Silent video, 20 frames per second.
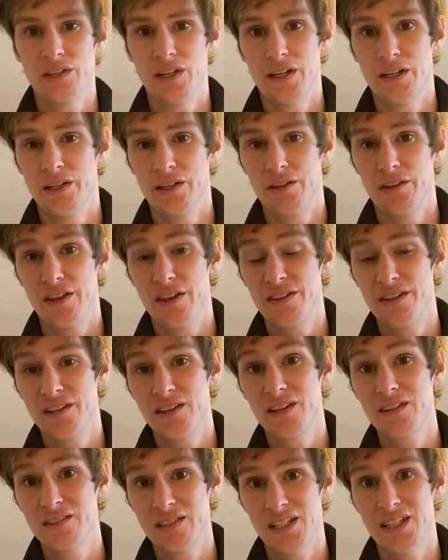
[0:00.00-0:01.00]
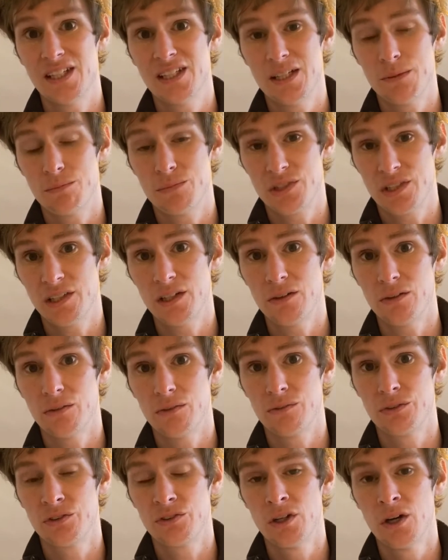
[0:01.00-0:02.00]
And the things in
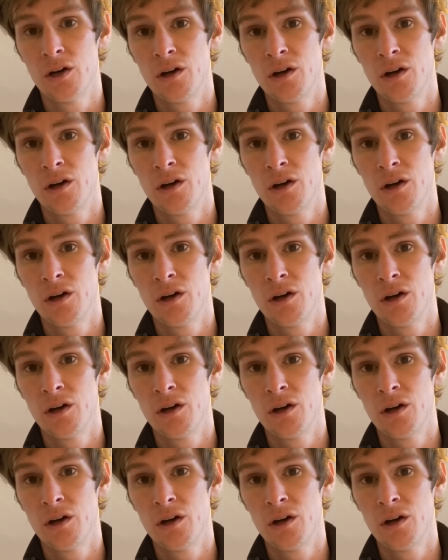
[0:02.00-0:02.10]
themselves